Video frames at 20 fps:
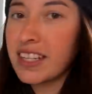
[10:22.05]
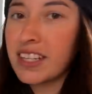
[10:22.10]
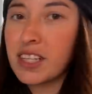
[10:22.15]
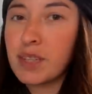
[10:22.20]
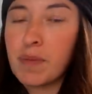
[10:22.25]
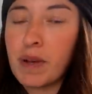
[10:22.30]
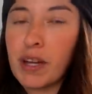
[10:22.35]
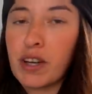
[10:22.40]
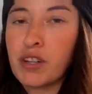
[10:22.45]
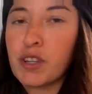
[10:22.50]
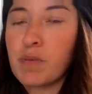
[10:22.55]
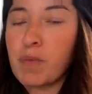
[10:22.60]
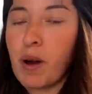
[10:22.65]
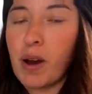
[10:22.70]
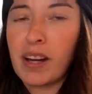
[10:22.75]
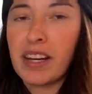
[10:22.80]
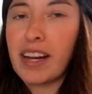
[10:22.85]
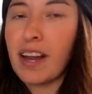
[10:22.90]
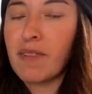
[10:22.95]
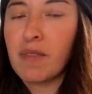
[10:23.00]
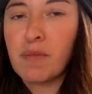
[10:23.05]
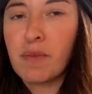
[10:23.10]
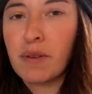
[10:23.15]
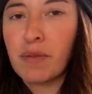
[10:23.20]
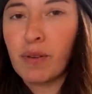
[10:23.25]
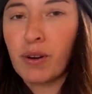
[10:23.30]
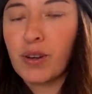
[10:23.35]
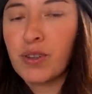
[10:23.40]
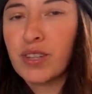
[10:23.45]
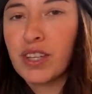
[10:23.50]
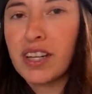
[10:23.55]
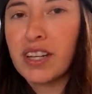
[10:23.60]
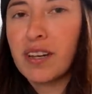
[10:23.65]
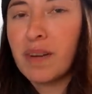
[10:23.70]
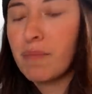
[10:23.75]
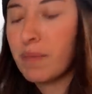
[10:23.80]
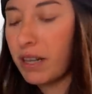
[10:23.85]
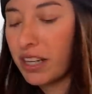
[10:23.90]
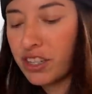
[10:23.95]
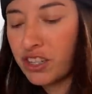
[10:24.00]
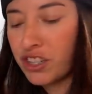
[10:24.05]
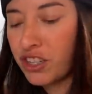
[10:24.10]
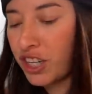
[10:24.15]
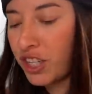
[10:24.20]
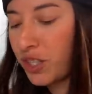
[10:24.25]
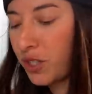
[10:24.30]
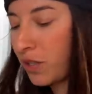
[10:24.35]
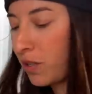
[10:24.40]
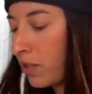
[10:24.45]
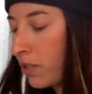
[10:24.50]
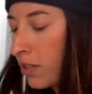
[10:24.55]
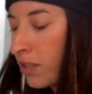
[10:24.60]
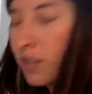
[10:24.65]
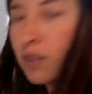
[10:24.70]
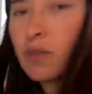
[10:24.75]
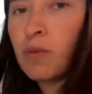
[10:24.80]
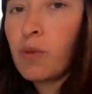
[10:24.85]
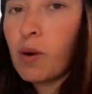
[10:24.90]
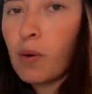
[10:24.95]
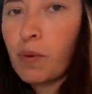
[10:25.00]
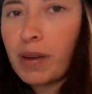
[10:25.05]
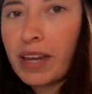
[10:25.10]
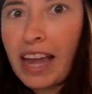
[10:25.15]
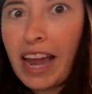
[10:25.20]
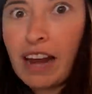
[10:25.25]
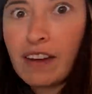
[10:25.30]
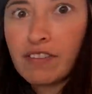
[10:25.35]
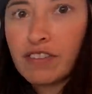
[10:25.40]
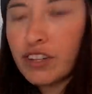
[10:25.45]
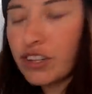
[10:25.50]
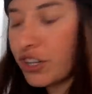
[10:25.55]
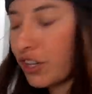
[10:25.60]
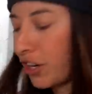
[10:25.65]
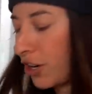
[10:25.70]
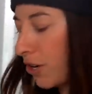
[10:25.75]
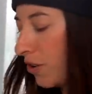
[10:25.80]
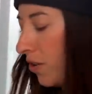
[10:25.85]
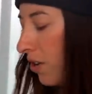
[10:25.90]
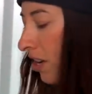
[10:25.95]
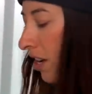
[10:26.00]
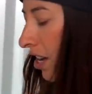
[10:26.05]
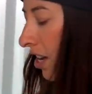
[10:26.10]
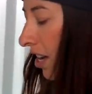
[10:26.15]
that a tomato should probably never be frozen, but it's just what we have to do.